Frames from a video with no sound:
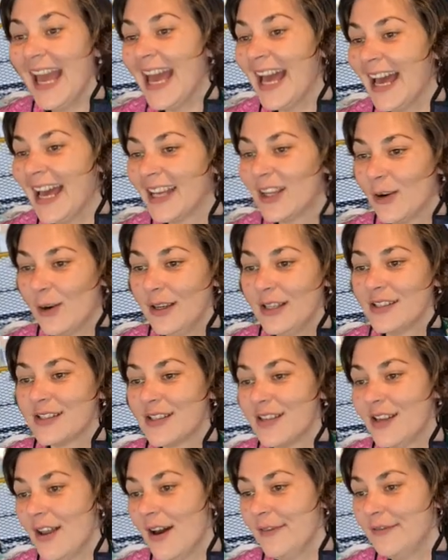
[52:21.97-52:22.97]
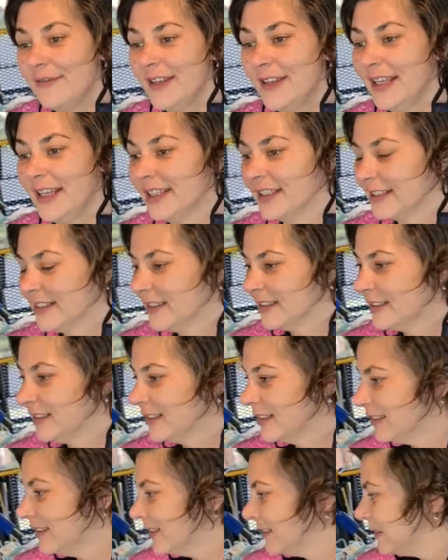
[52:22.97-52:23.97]
Yeah, Colin's lovely.
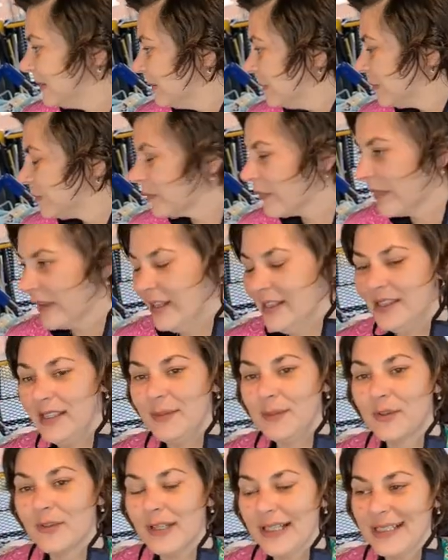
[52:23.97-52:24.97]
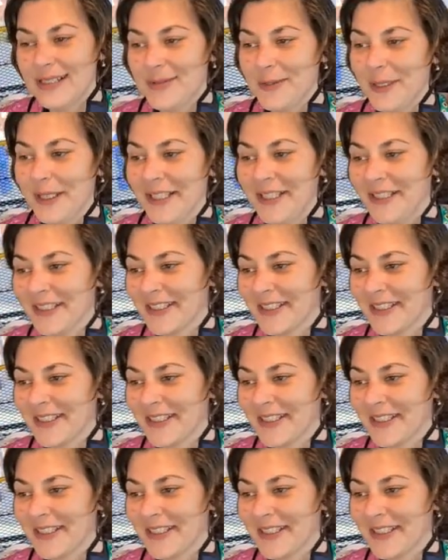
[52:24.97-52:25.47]
He seems really sweet.